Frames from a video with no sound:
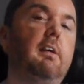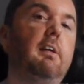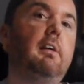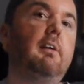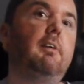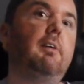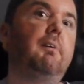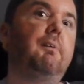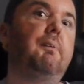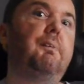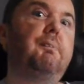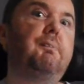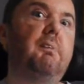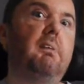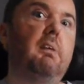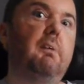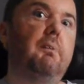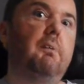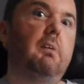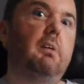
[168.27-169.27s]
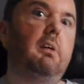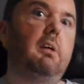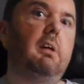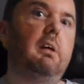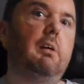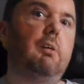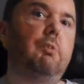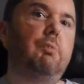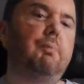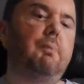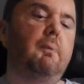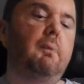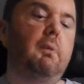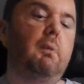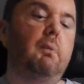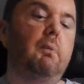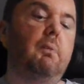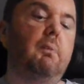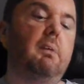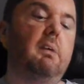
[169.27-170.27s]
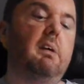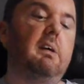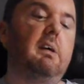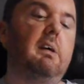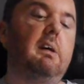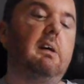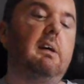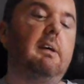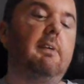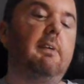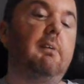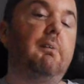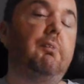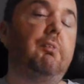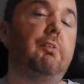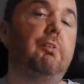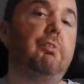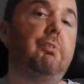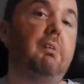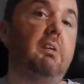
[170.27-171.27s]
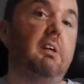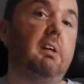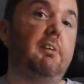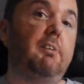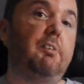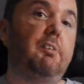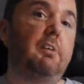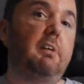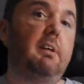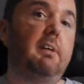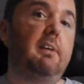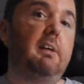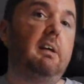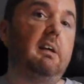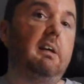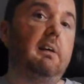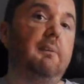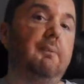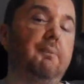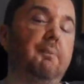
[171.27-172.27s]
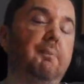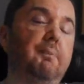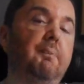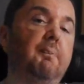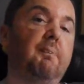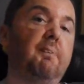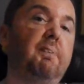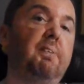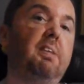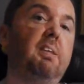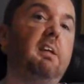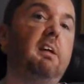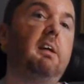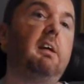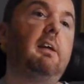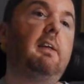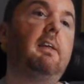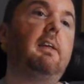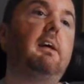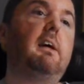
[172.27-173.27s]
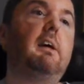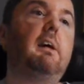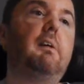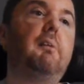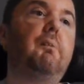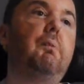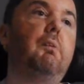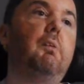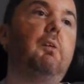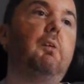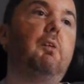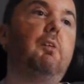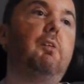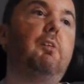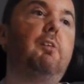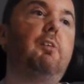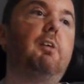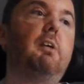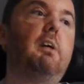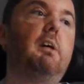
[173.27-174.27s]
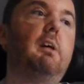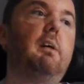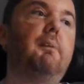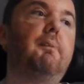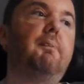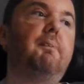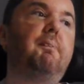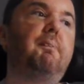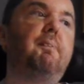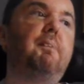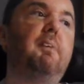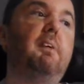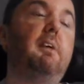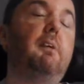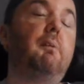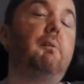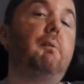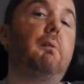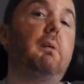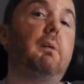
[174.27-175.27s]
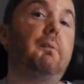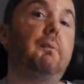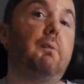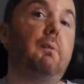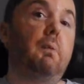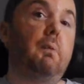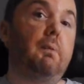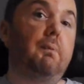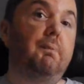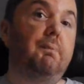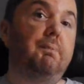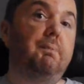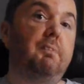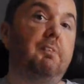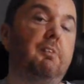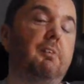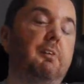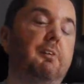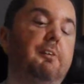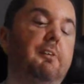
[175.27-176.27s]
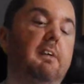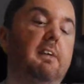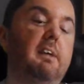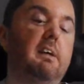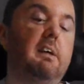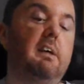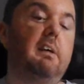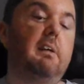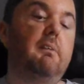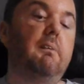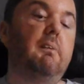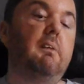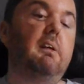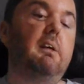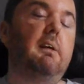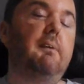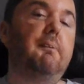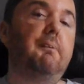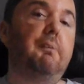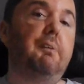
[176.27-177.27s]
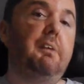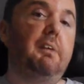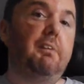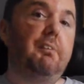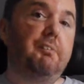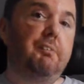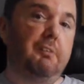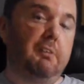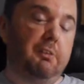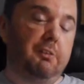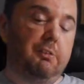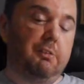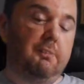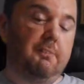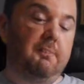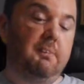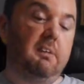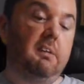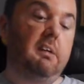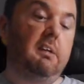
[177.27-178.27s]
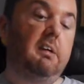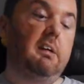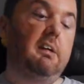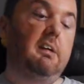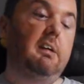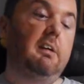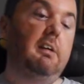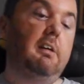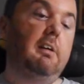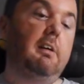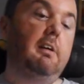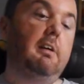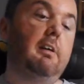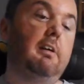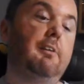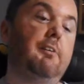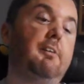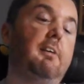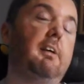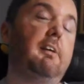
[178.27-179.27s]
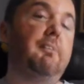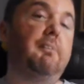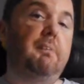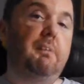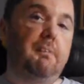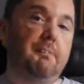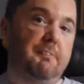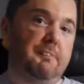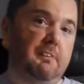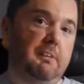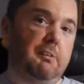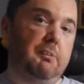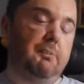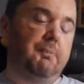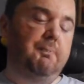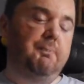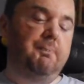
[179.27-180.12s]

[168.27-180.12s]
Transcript: that would melt and get spoiled, and there was a drink inside there that was quite warm, so I took that out and put it in the fridge. So that's my confession.